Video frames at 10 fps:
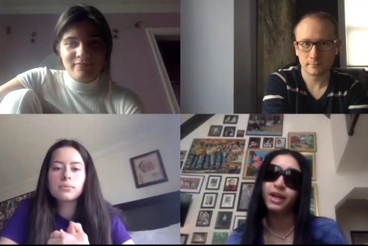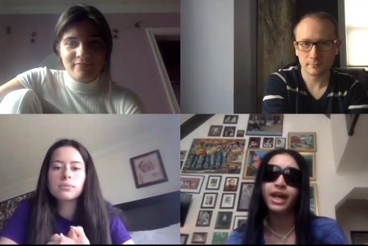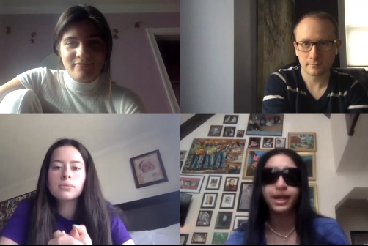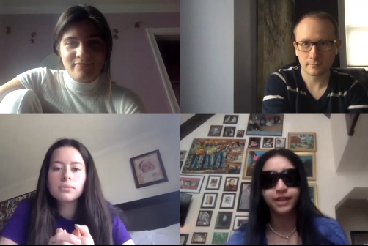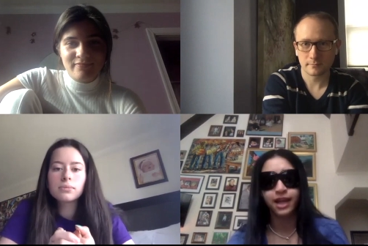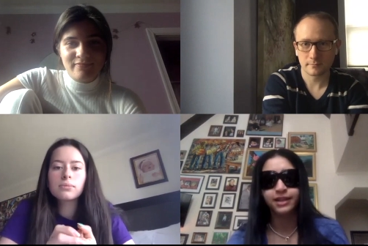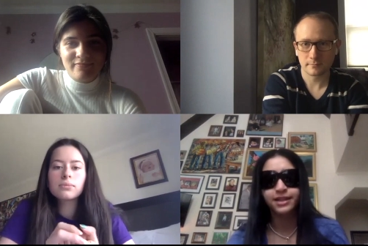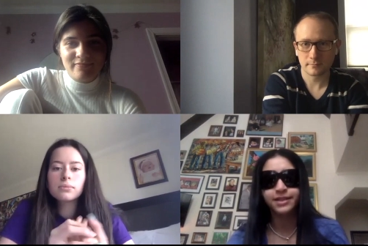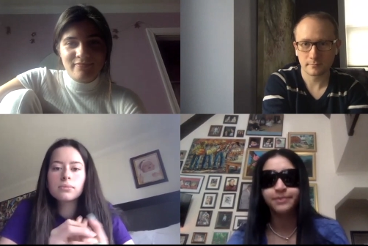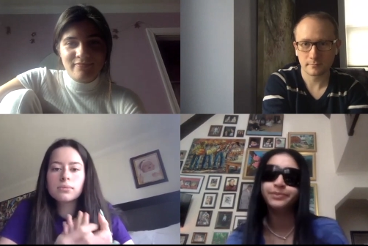
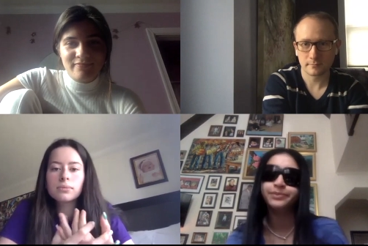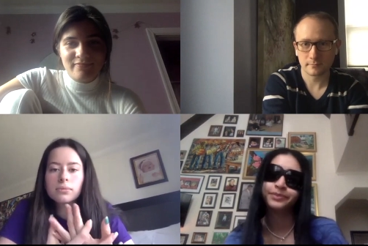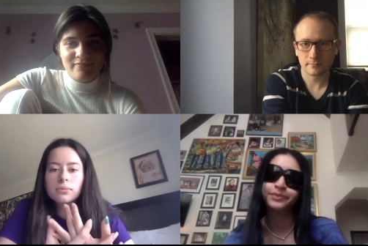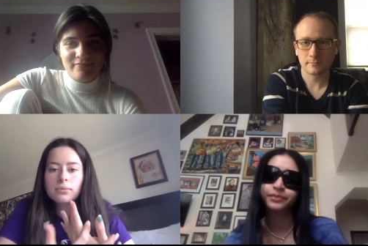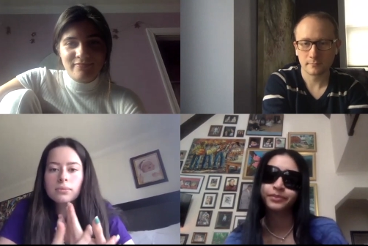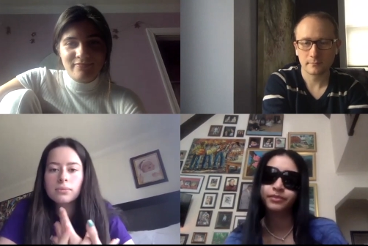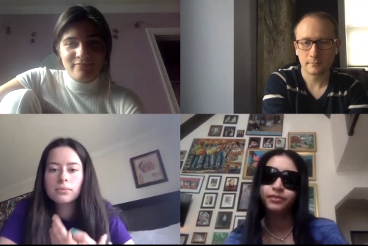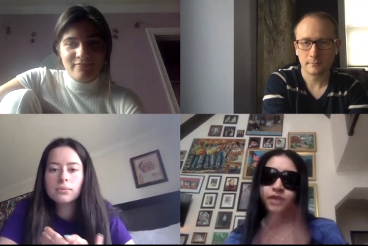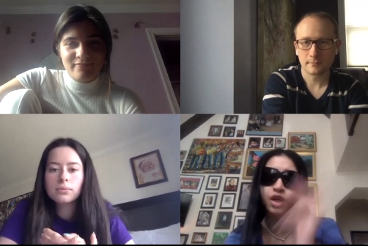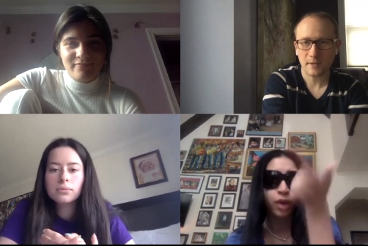Speaker 1: headlines.
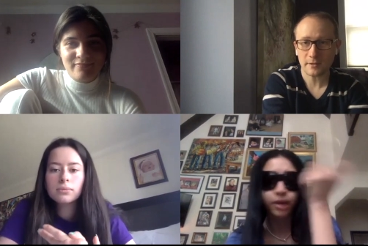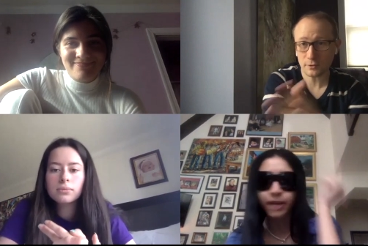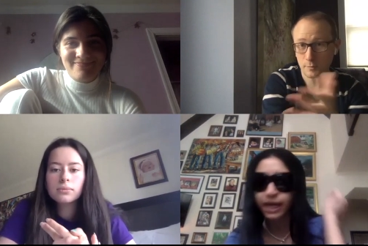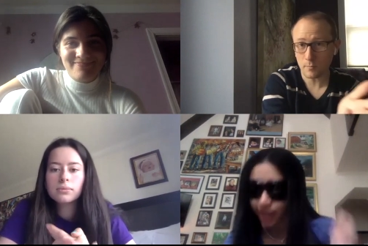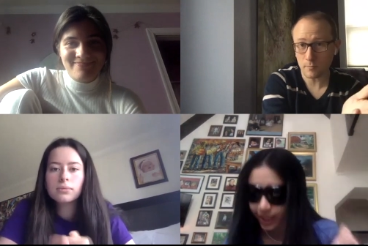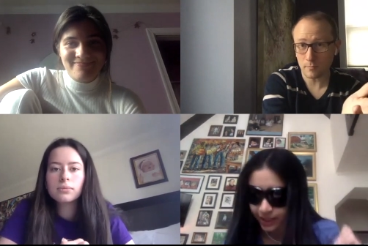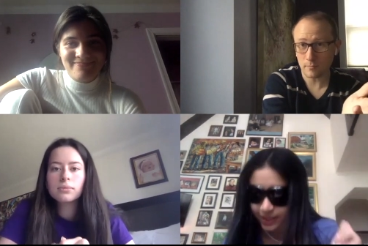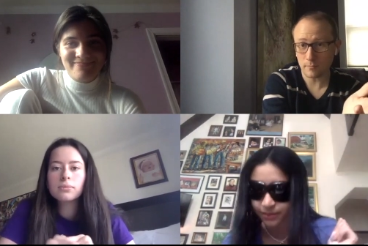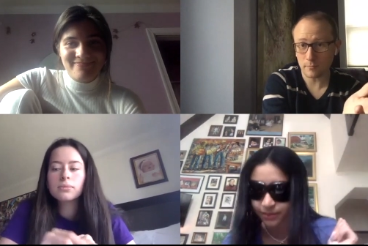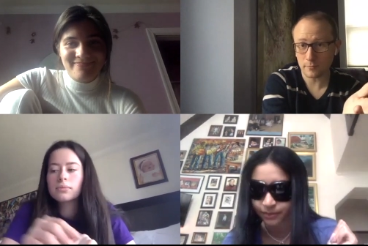Where are my headlines?
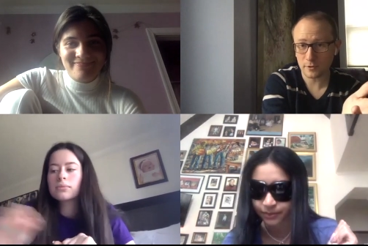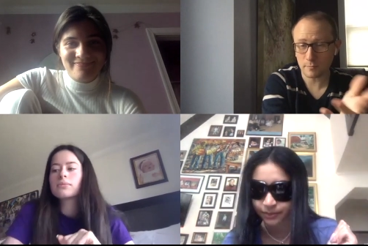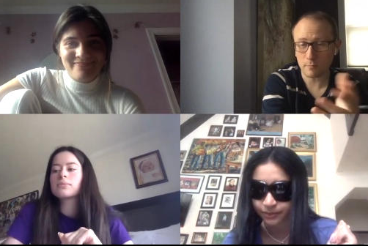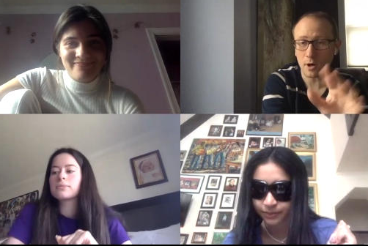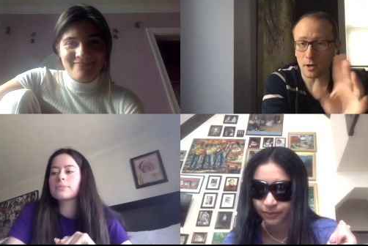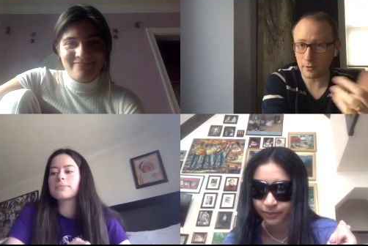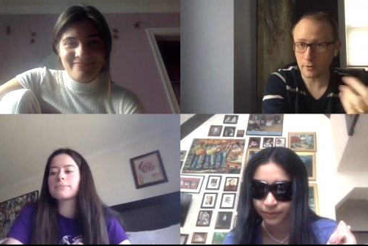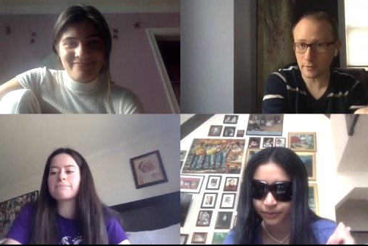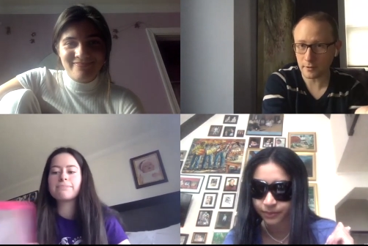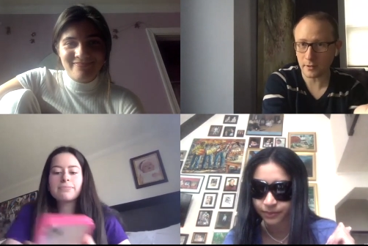
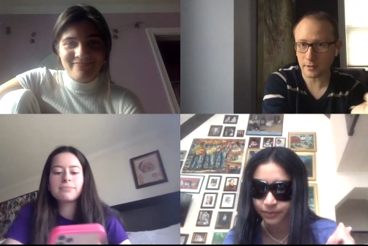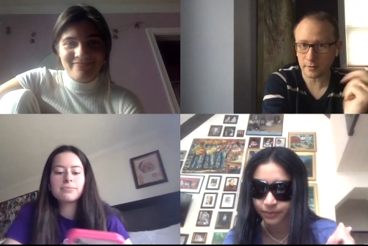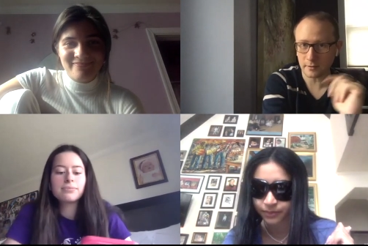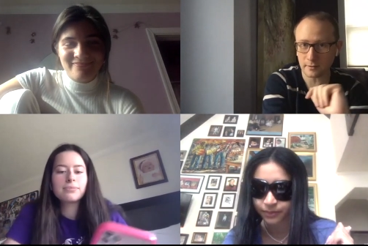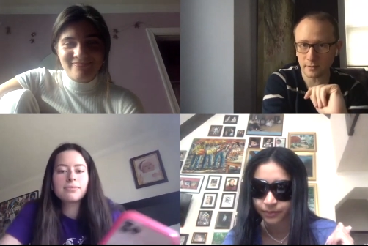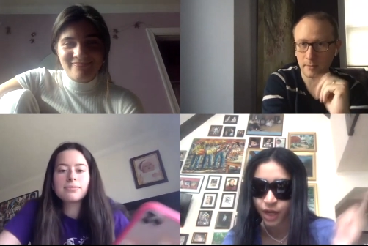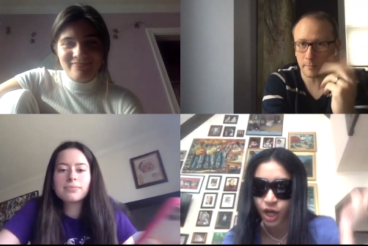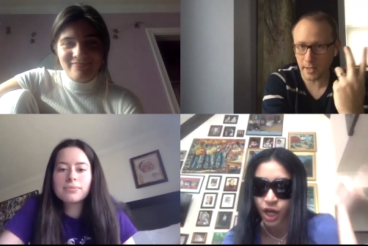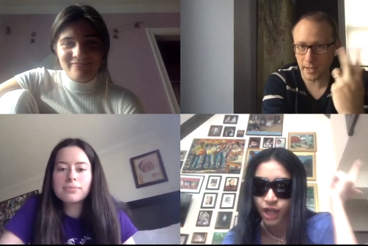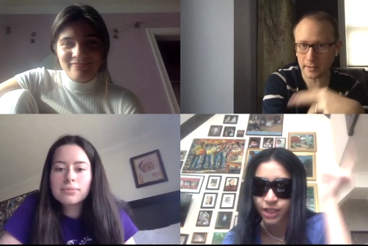
Speaker 2: Tomorrow they're going to
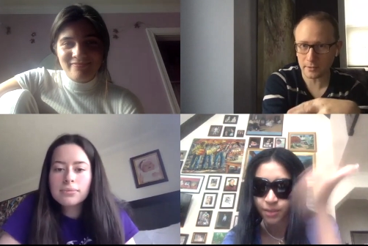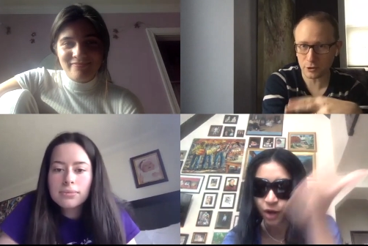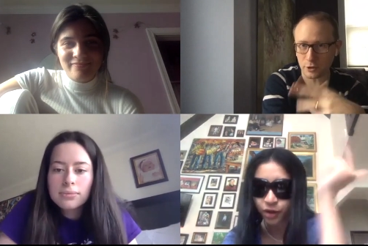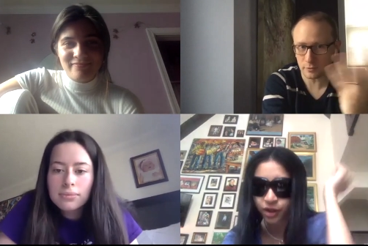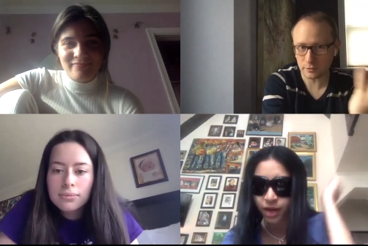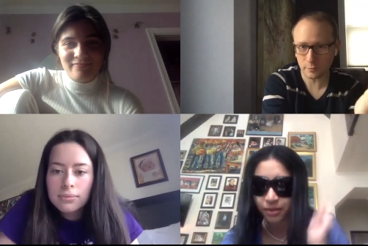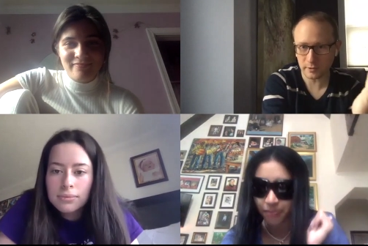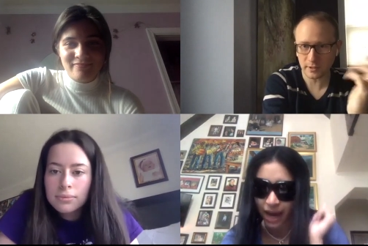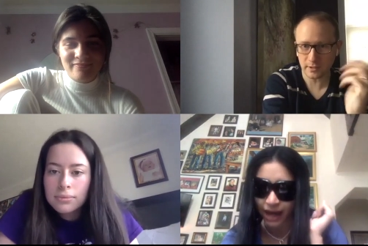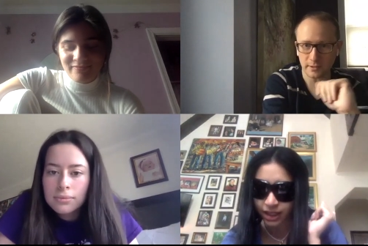come back Tomorrow and show us
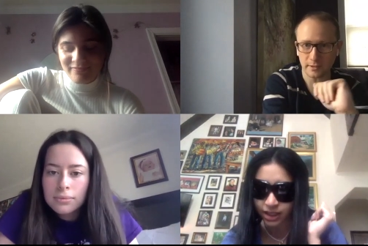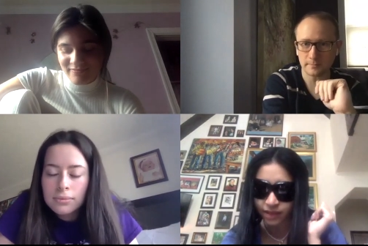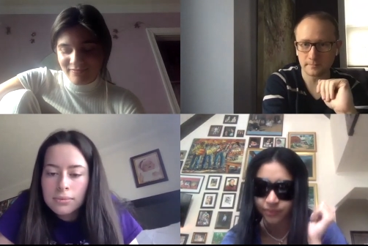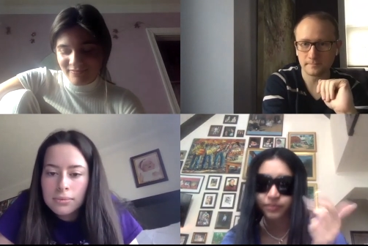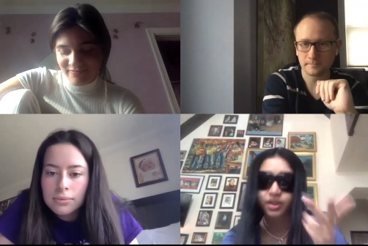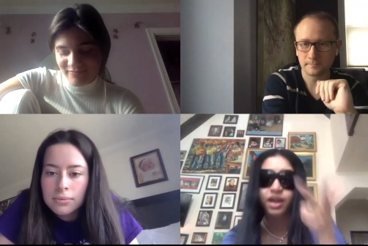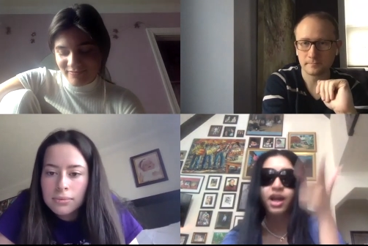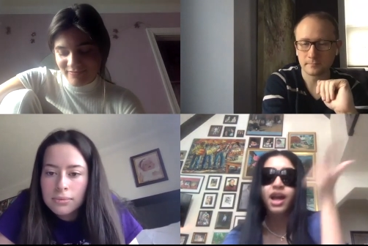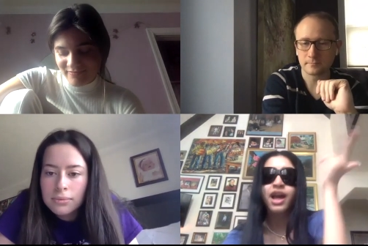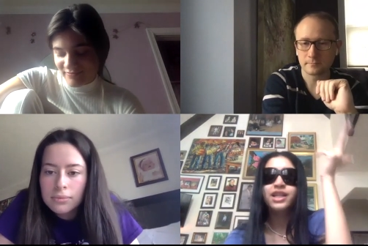what they did.
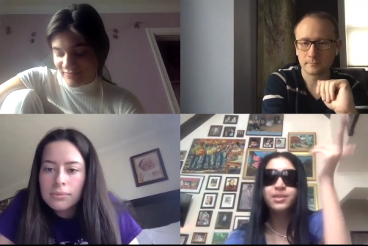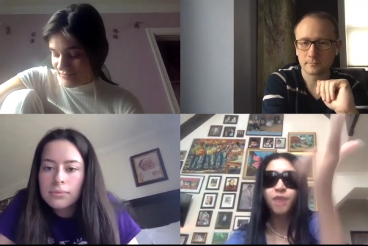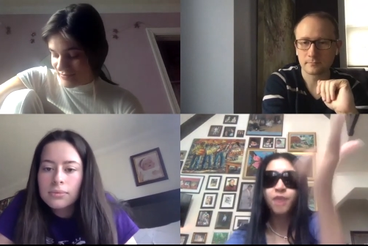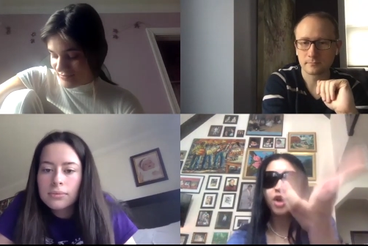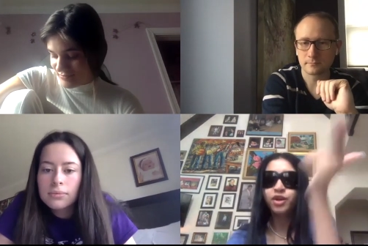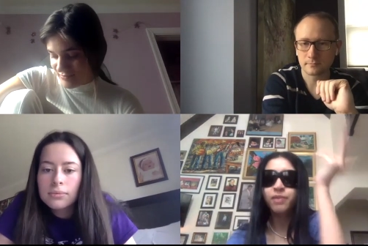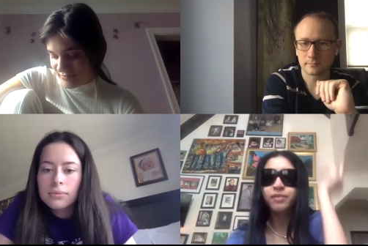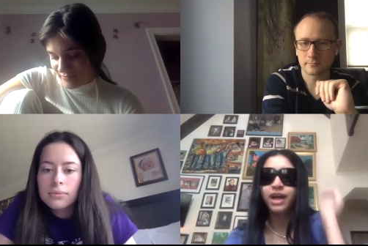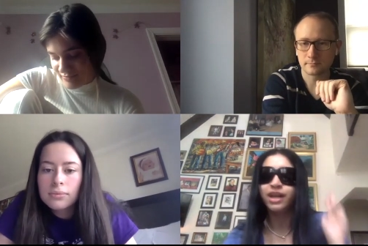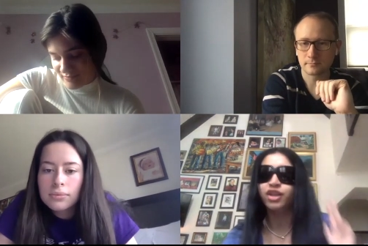
Speaker 1: Tomorrow they're coming
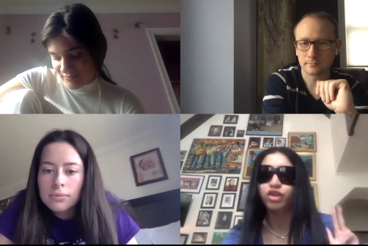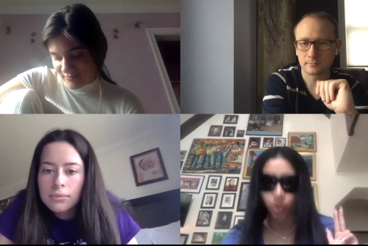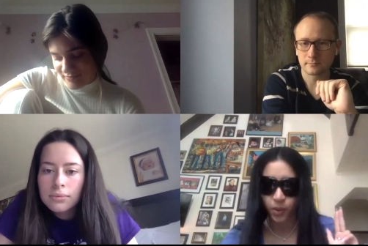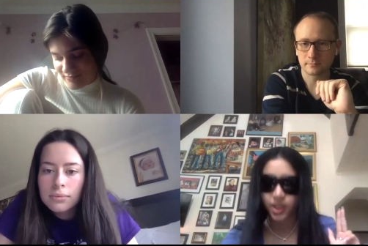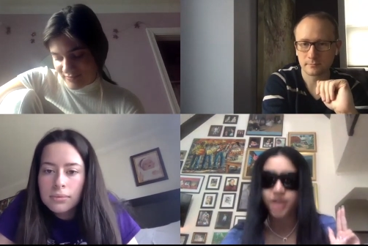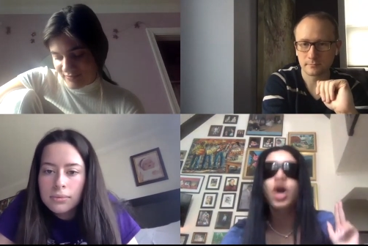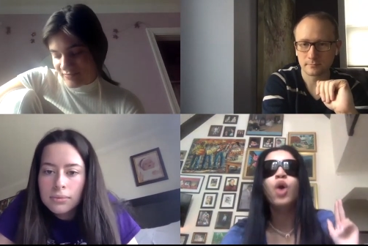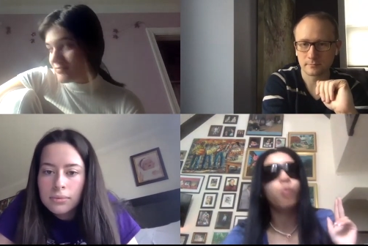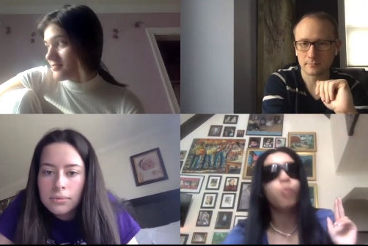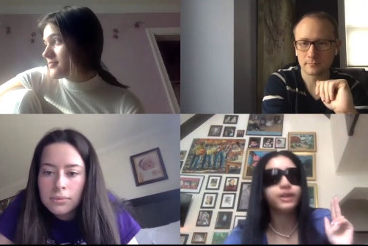back and they're showing us
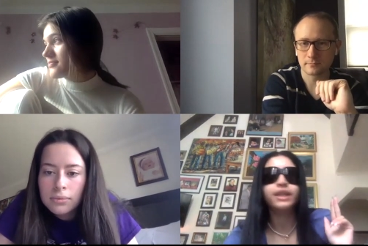what they